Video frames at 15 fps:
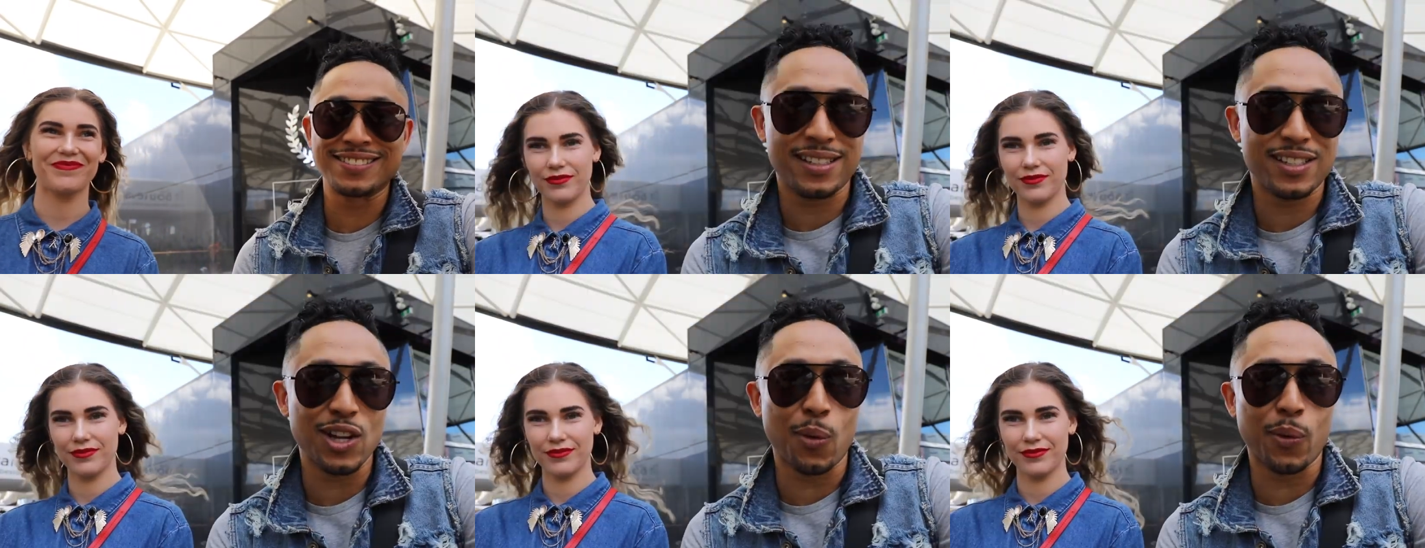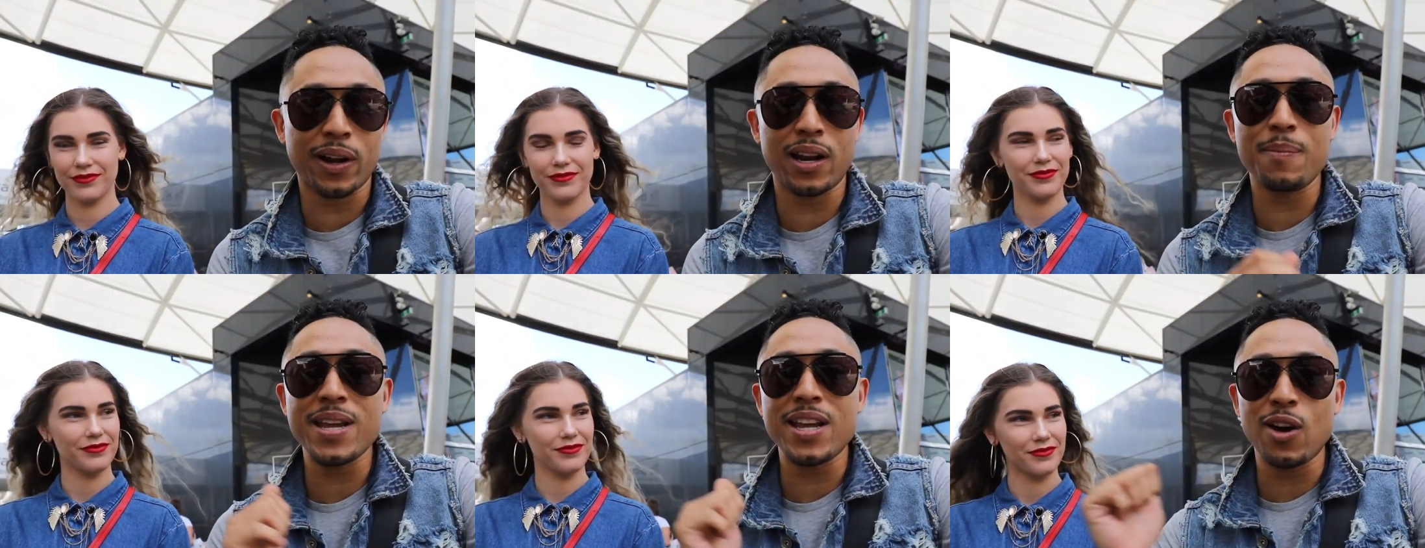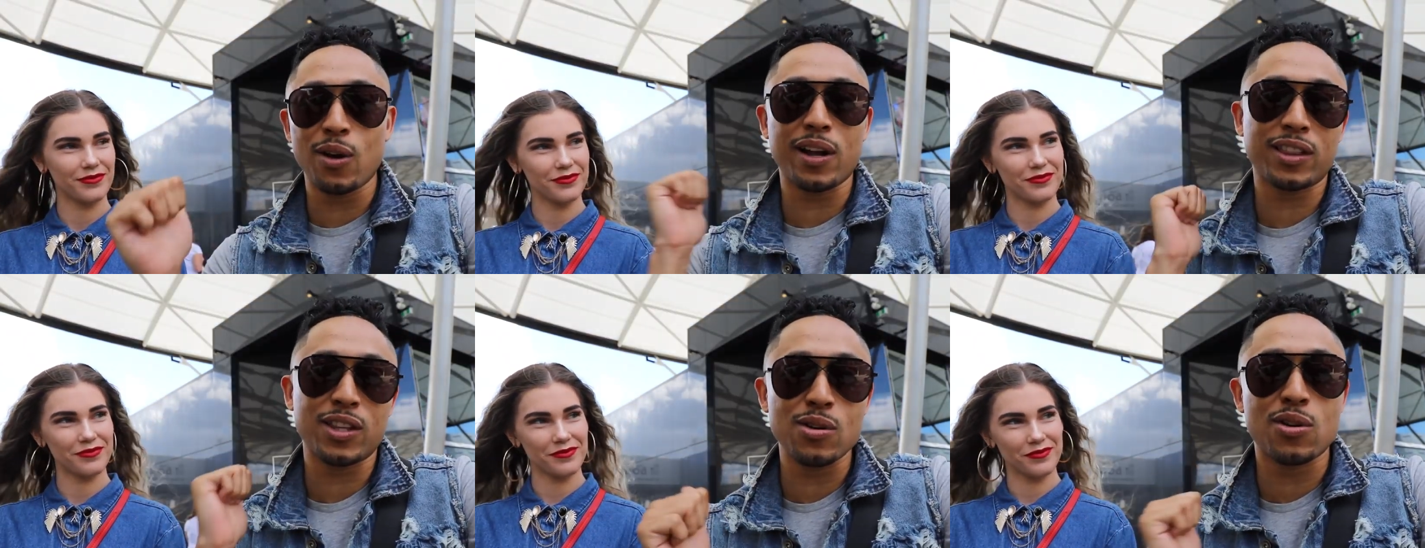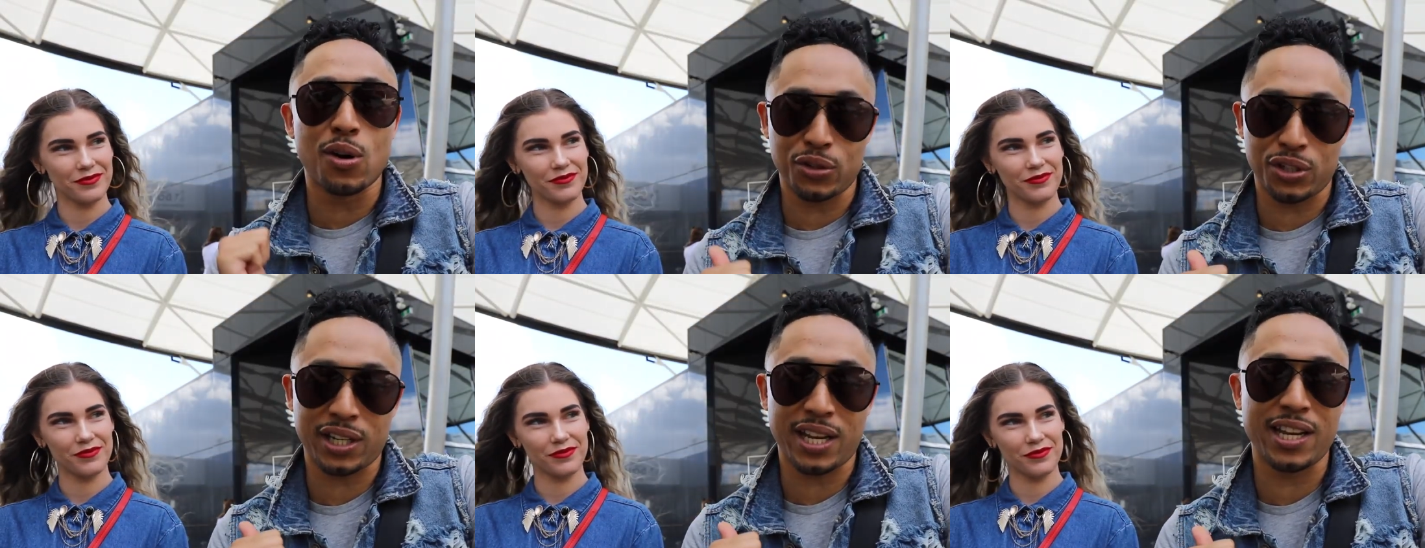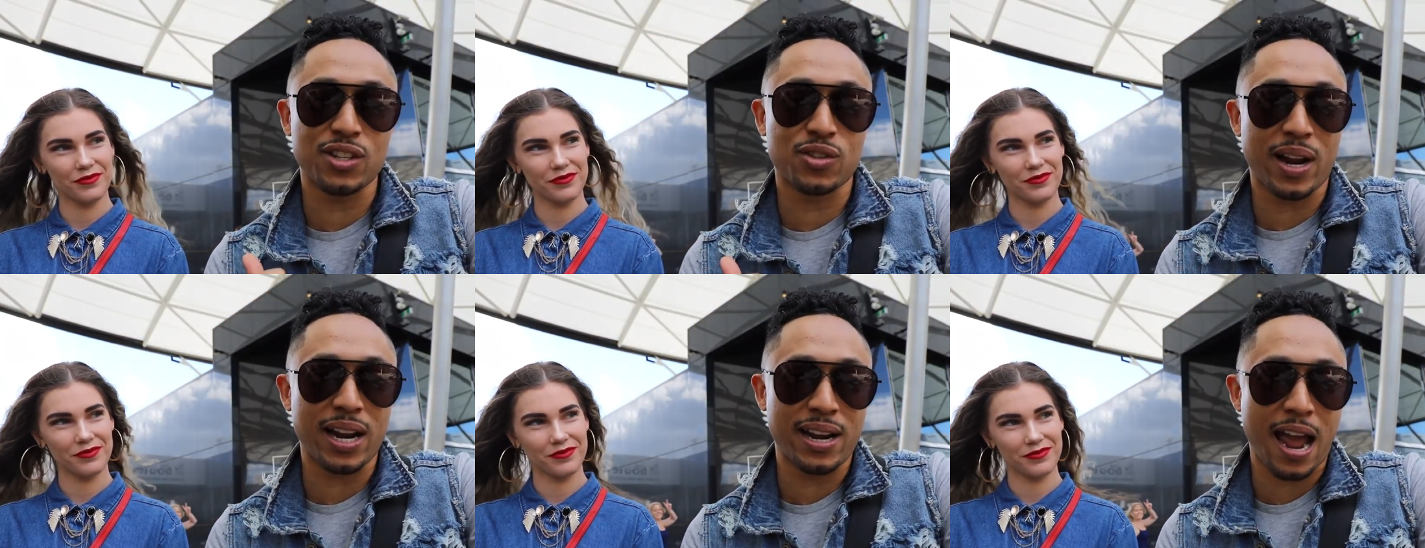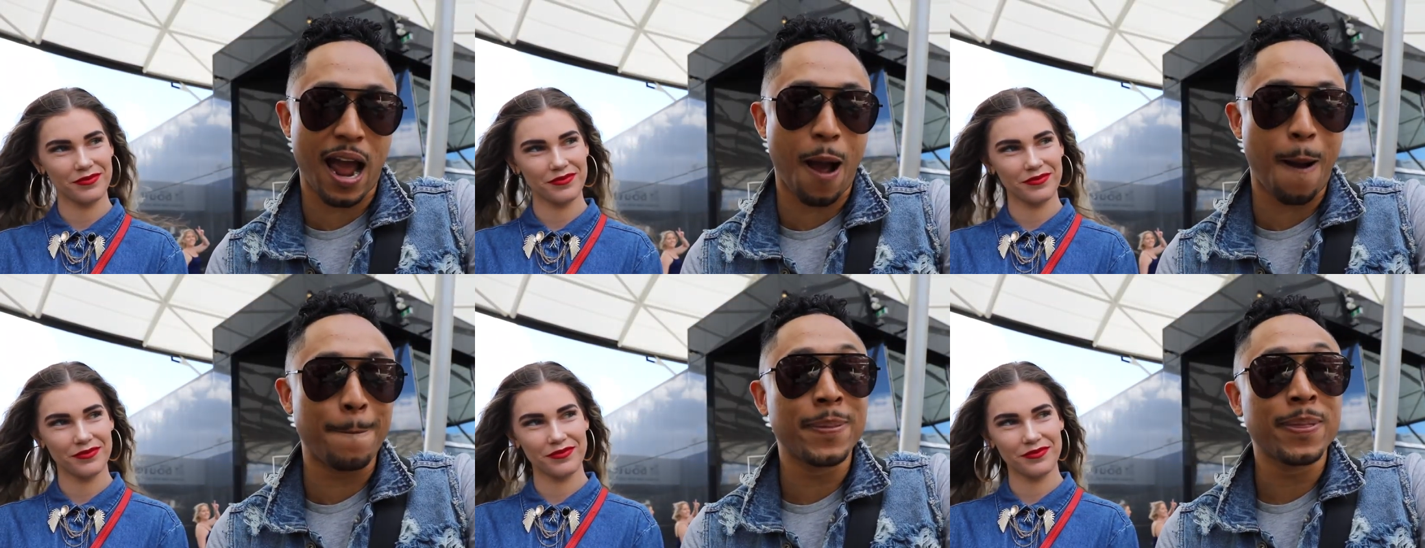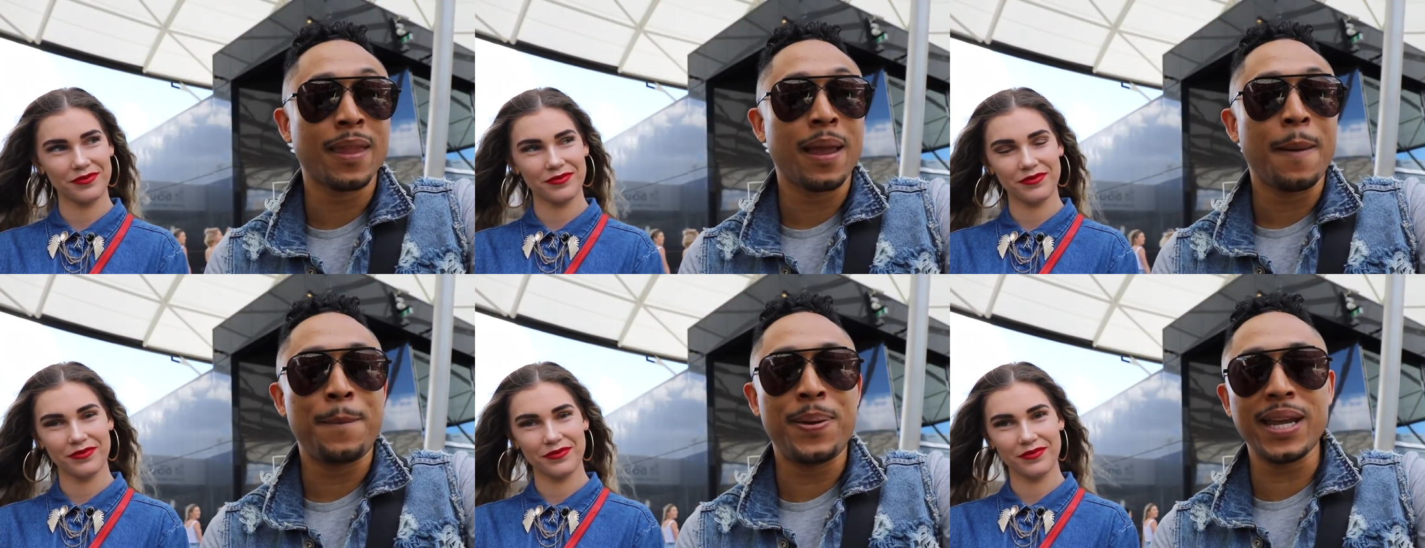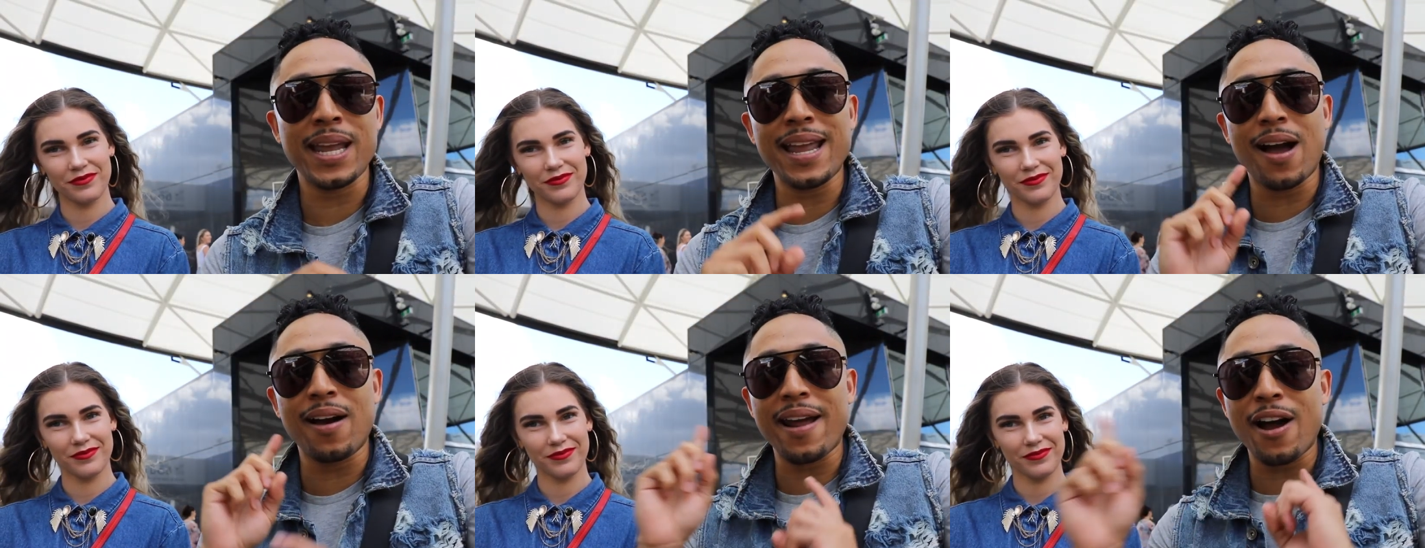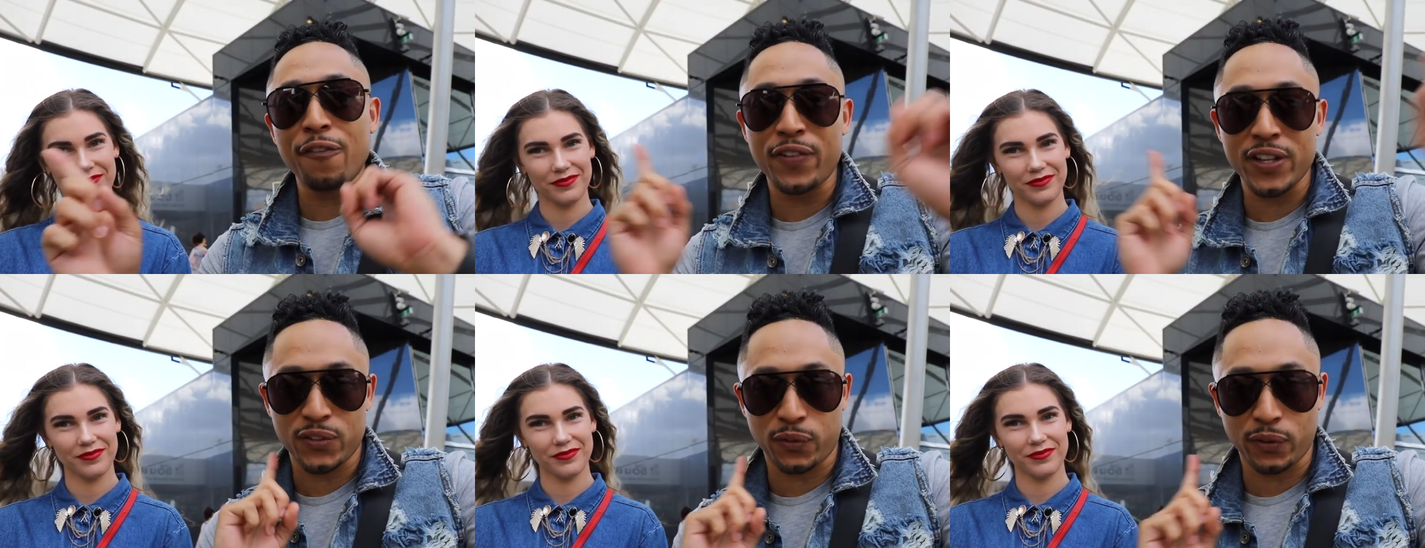Speaker 1: So we're going to be going through Culture Kings right now, picking out outfits